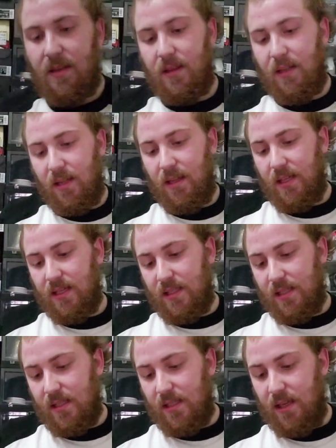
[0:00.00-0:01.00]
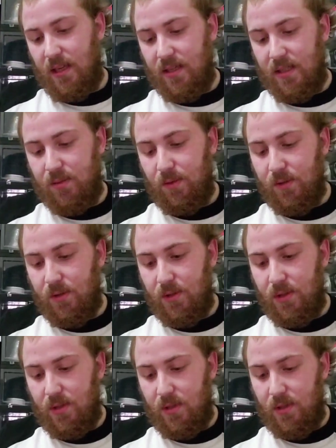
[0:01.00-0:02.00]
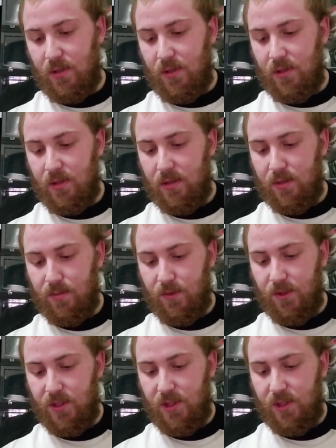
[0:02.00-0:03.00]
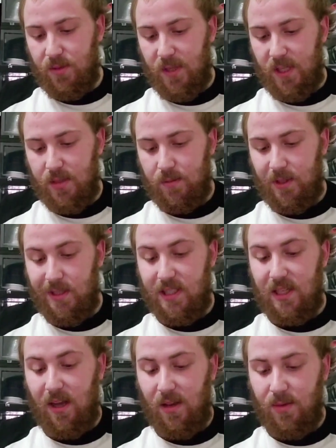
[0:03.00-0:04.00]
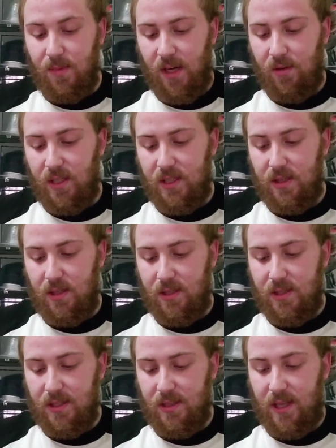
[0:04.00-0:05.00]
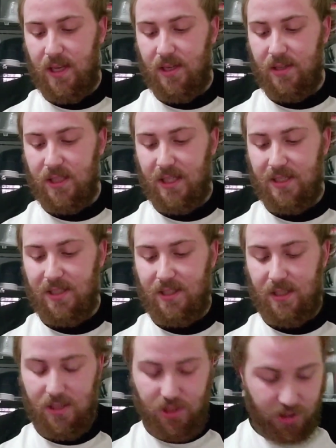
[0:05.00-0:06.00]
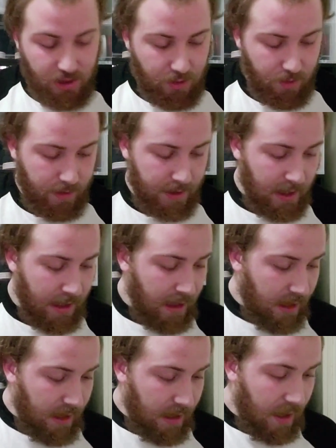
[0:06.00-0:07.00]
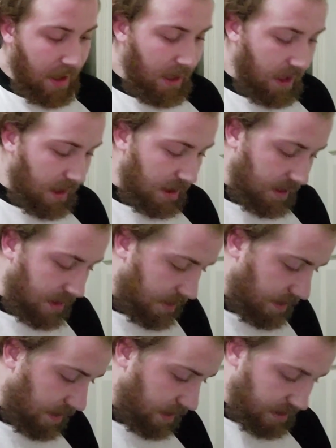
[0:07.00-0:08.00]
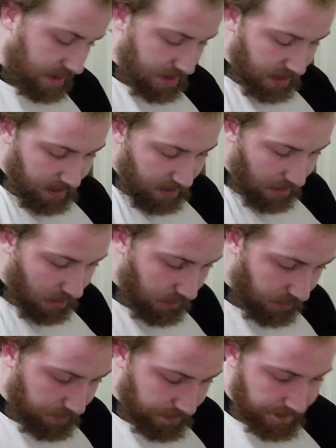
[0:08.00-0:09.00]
thing that says, in case exposure to moisture, you may experience color migration onto lighter sections of the shoe. Ah, nice to know.